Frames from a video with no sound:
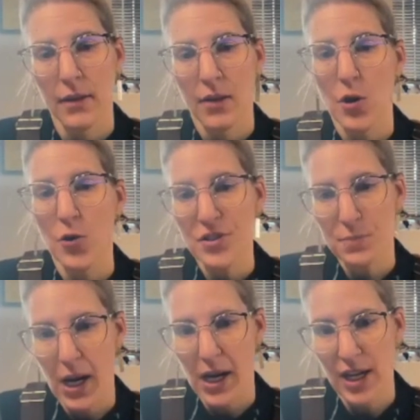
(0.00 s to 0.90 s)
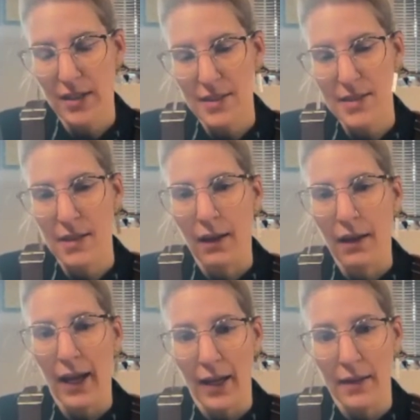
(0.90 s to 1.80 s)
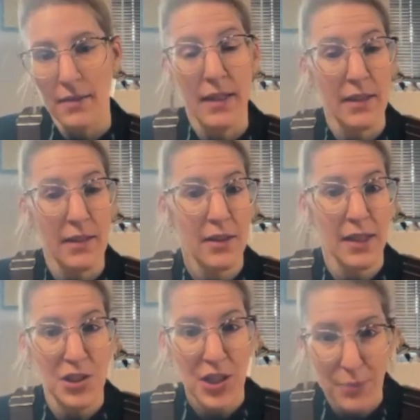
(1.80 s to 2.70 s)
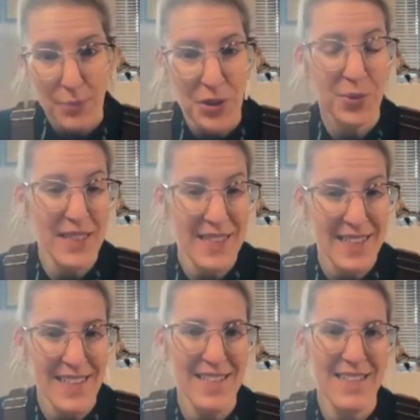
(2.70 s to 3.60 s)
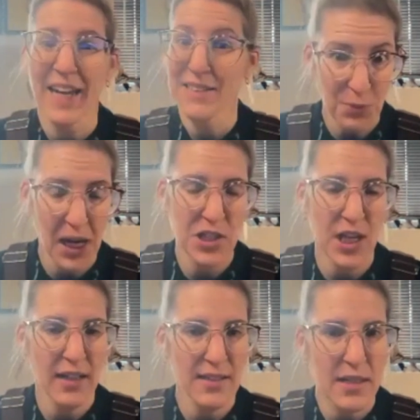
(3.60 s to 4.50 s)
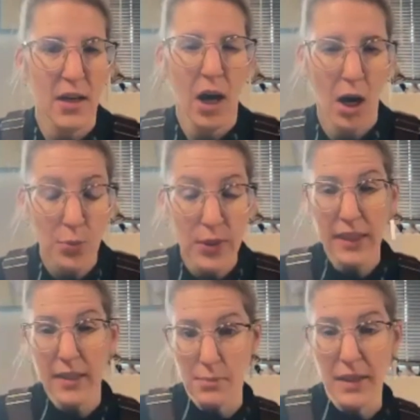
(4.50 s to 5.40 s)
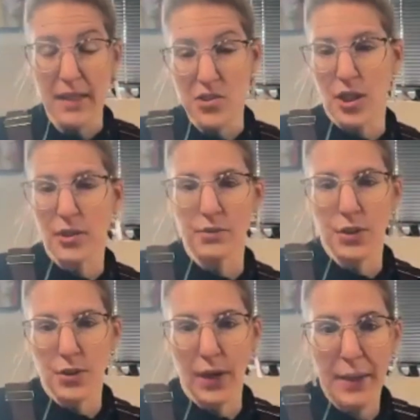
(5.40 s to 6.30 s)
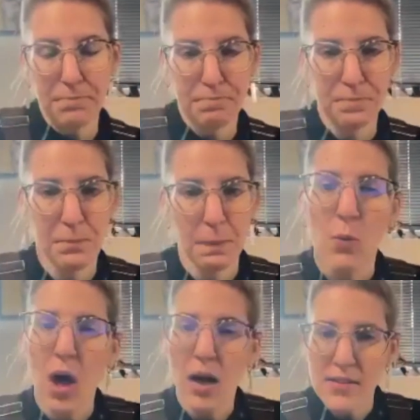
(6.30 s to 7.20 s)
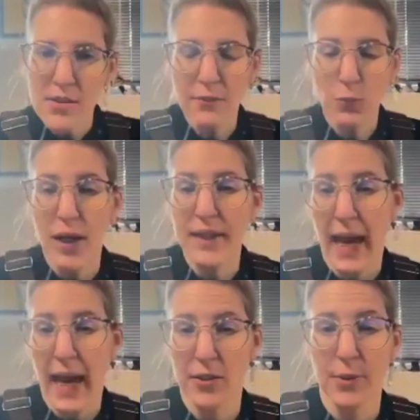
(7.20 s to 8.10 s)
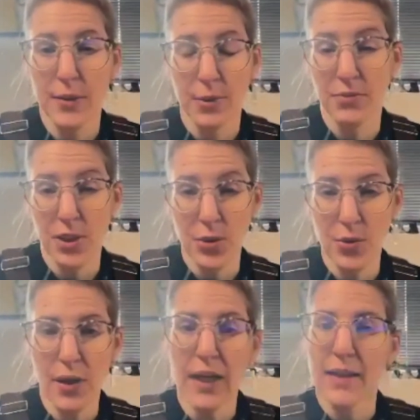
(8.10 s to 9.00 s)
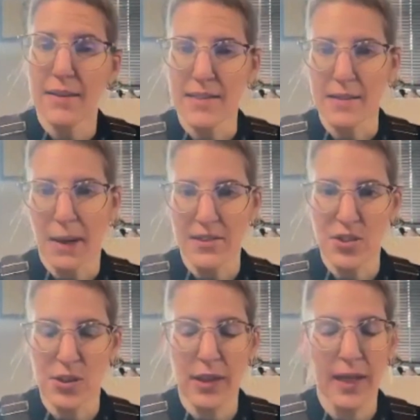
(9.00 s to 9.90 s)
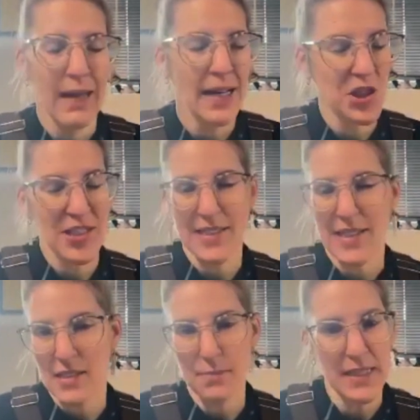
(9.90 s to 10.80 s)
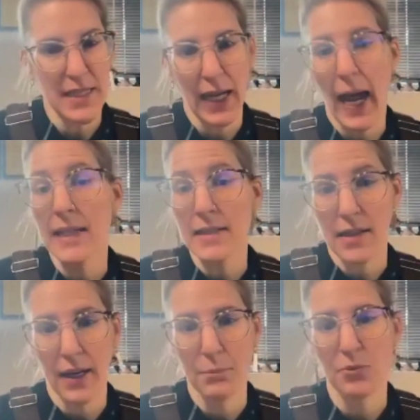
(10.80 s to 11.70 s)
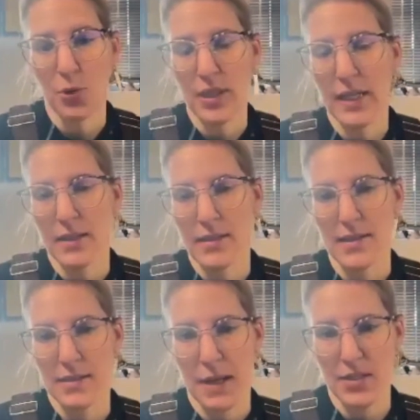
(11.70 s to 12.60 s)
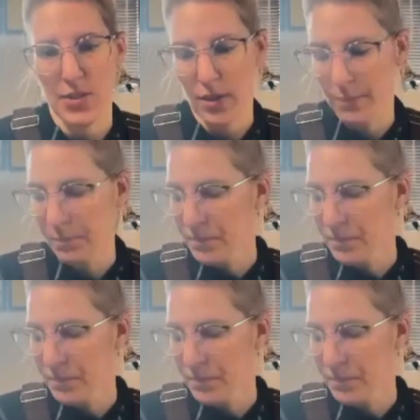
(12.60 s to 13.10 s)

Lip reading: Those projects and the chapter quizzes and projects are really the biggest chunk of your grade. We'll also have one gallery review this semester, and that just has to be done anytime before the end of the semester.